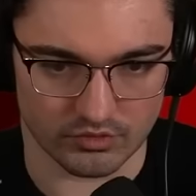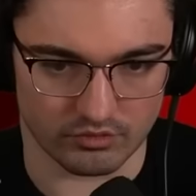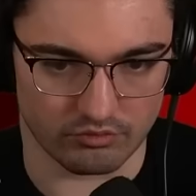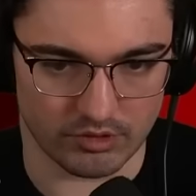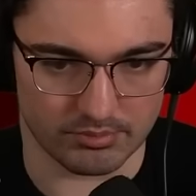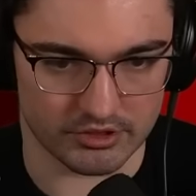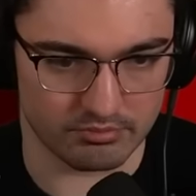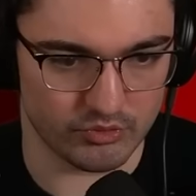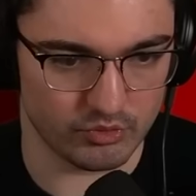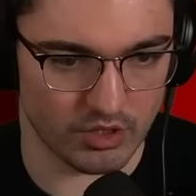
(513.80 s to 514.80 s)
Rumpus.
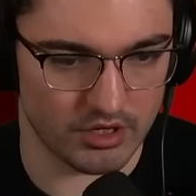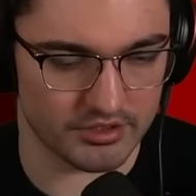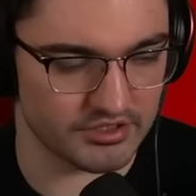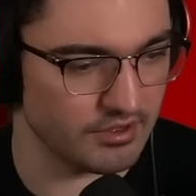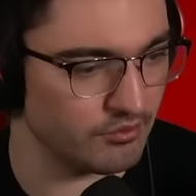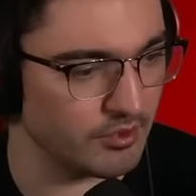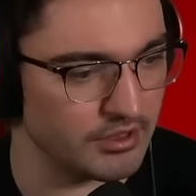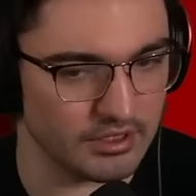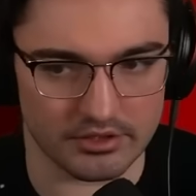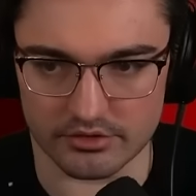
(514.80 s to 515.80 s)
Boudoir does have a red
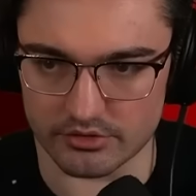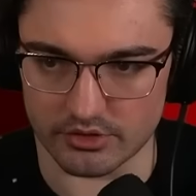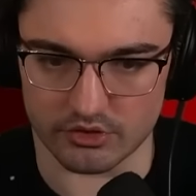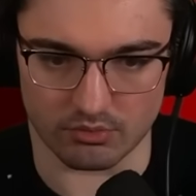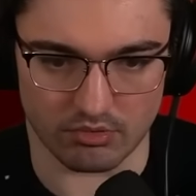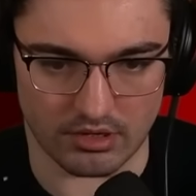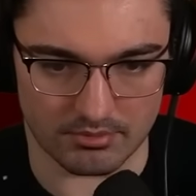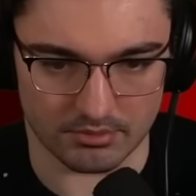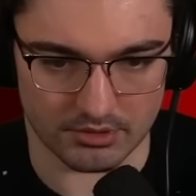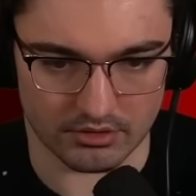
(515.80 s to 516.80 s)
letter, so I should
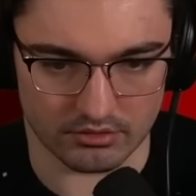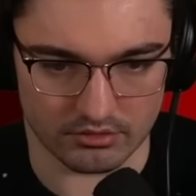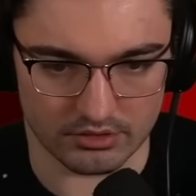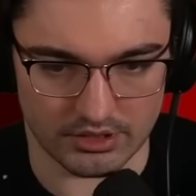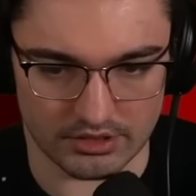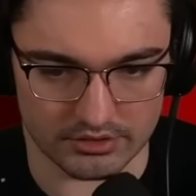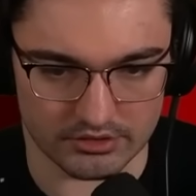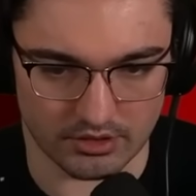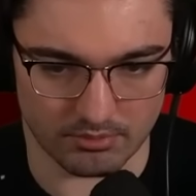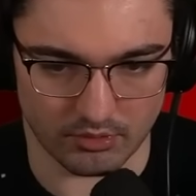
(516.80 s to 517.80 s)
probably get it at
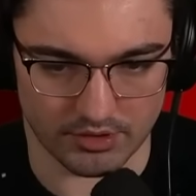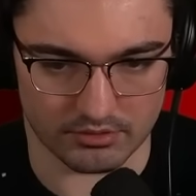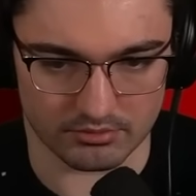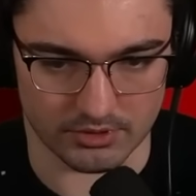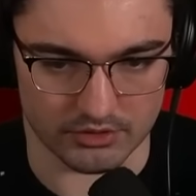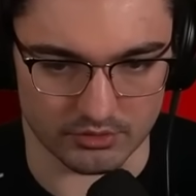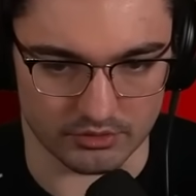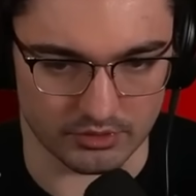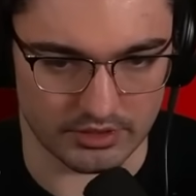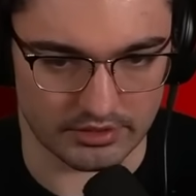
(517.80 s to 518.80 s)
some point. Might as well
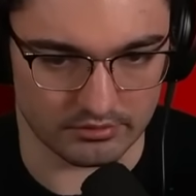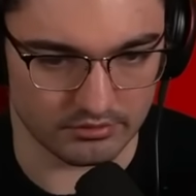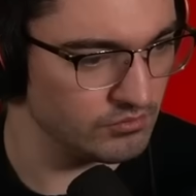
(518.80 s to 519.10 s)
do it now.